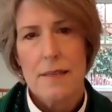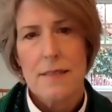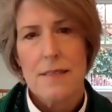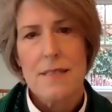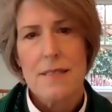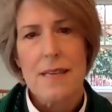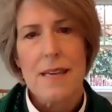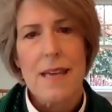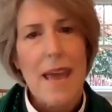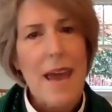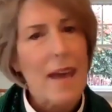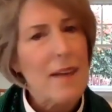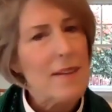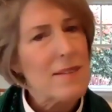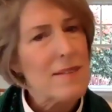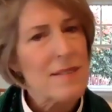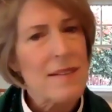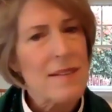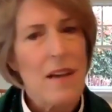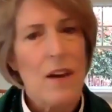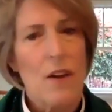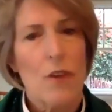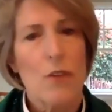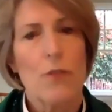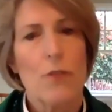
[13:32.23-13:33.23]
to cast
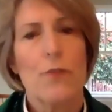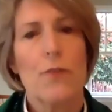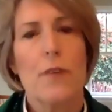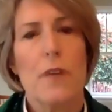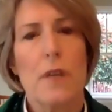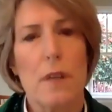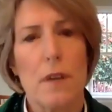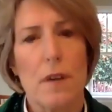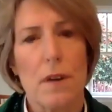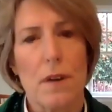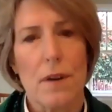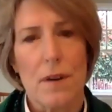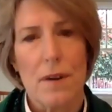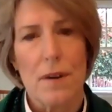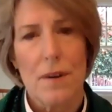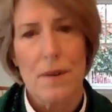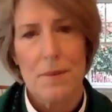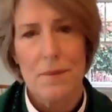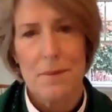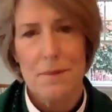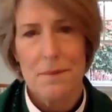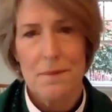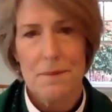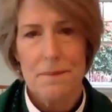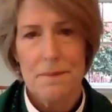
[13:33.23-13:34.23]
out fear,
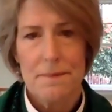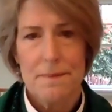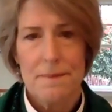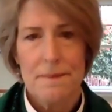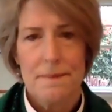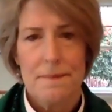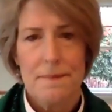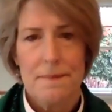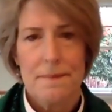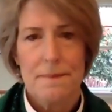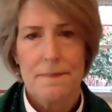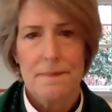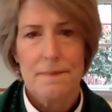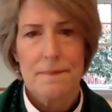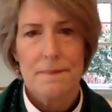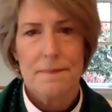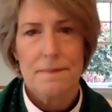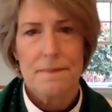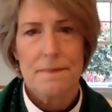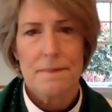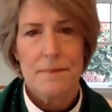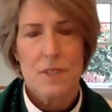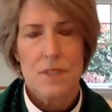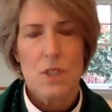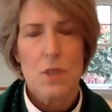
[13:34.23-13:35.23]

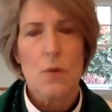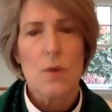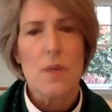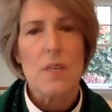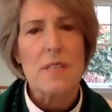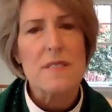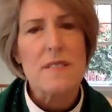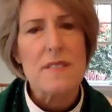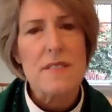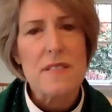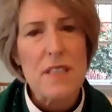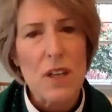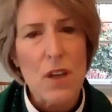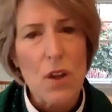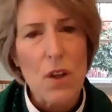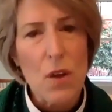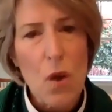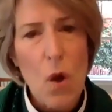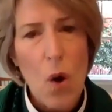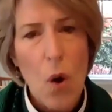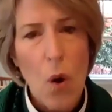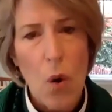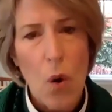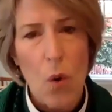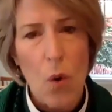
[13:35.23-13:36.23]
to instill
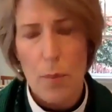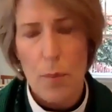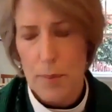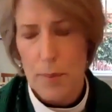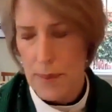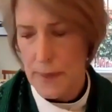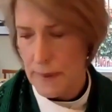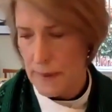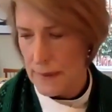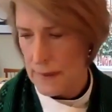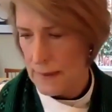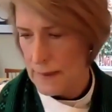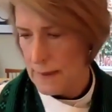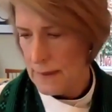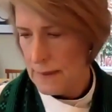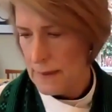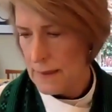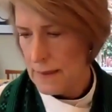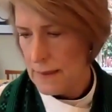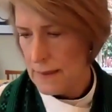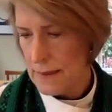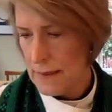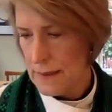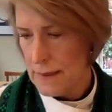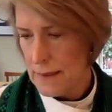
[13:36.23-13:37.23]
hope,
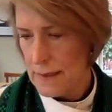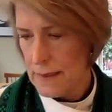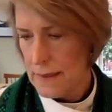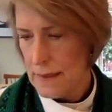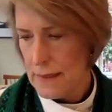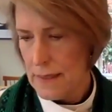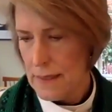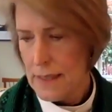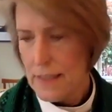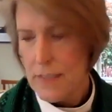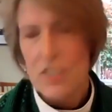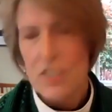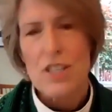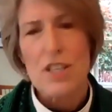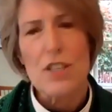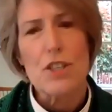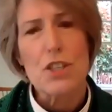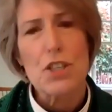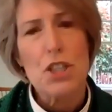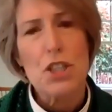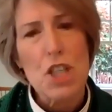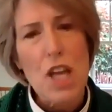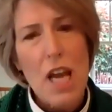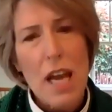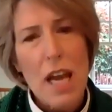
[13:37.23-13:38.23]
to
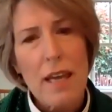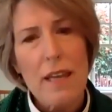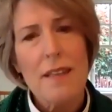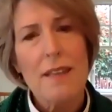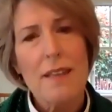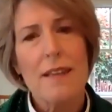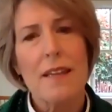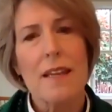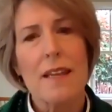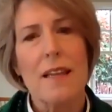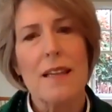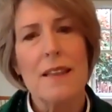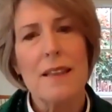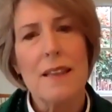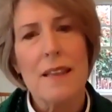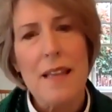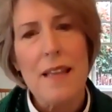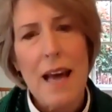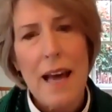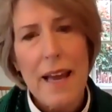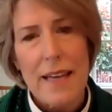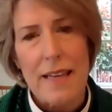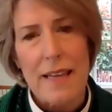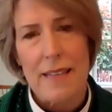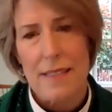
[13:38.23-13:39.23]
shed the
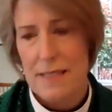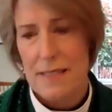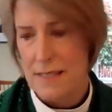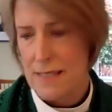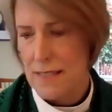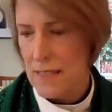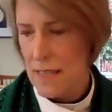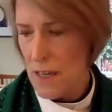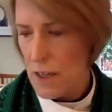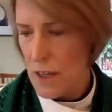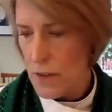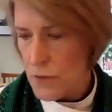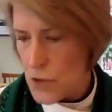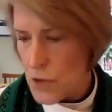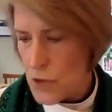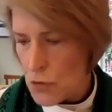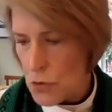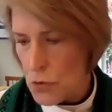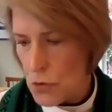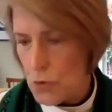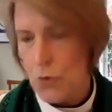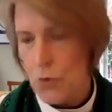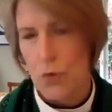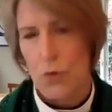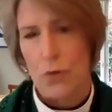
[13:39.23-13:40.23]
light of
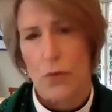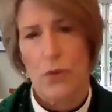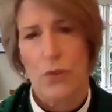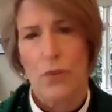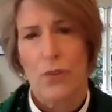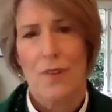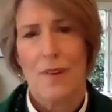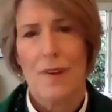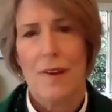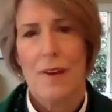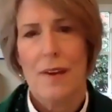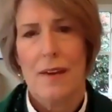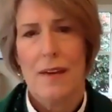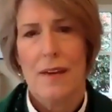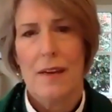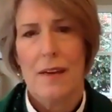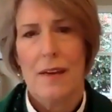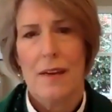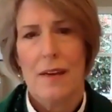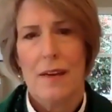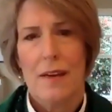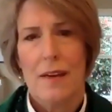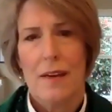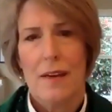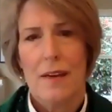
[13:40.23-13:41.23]
truth
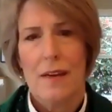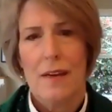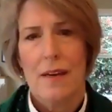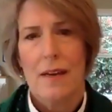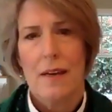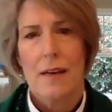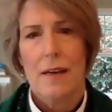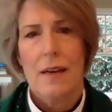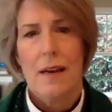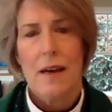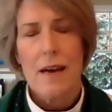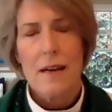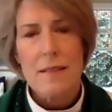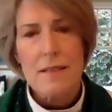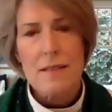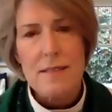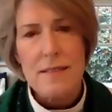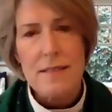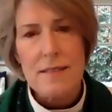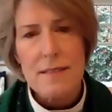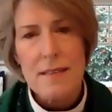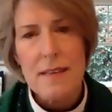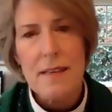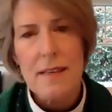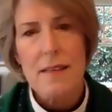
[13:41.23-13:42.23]
on
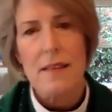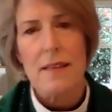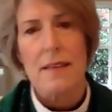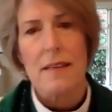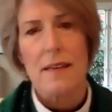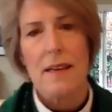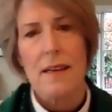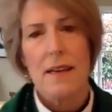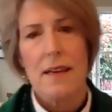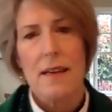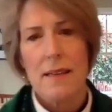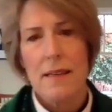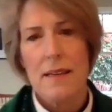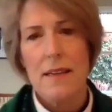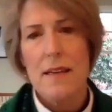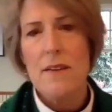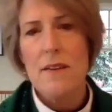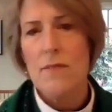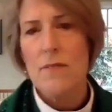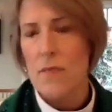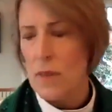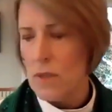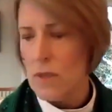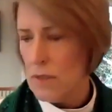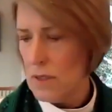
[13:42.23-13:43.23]
sin and
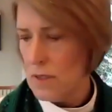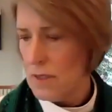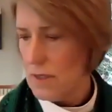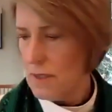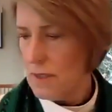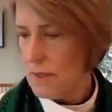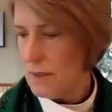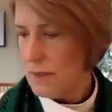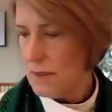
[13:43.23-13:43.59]
evil